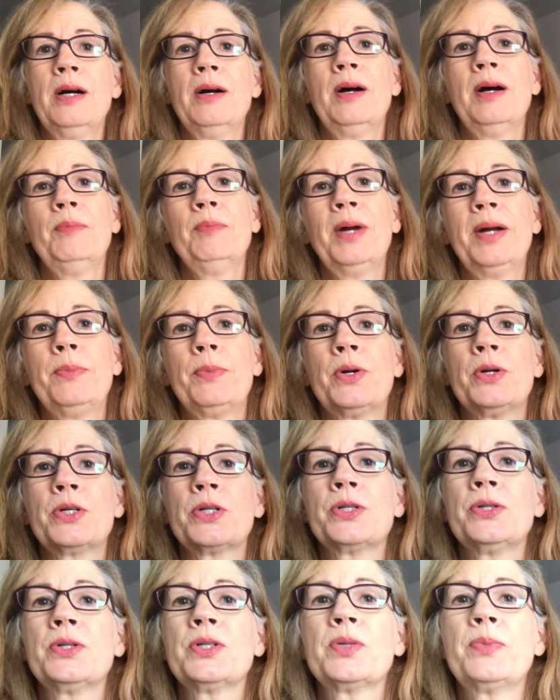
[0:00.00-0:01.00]
on my
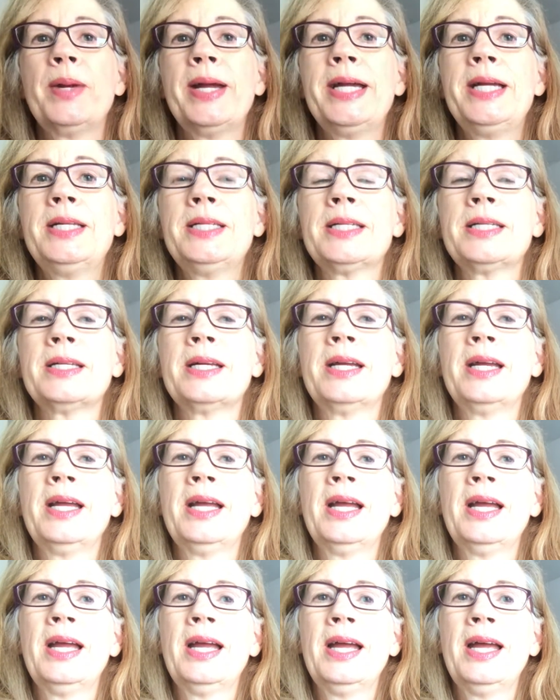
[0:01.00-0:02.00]
personal space
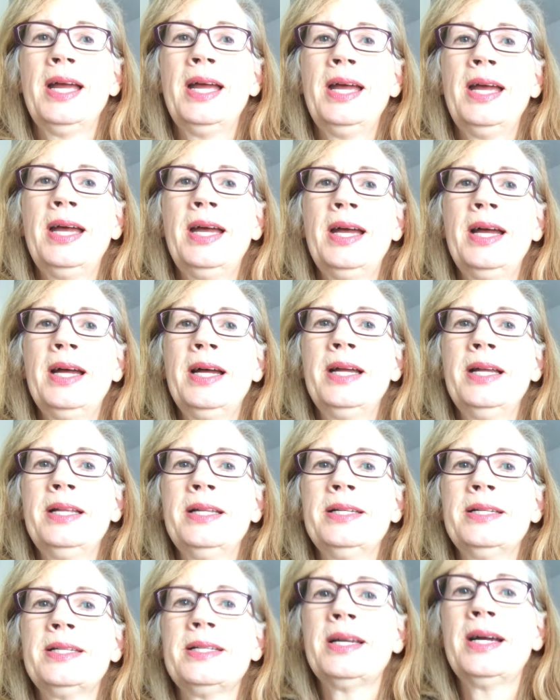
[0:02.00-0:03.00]

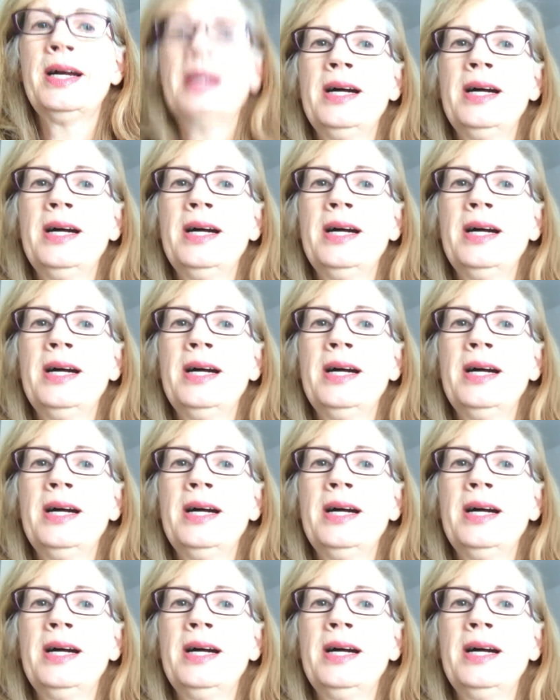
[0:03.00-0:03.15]
and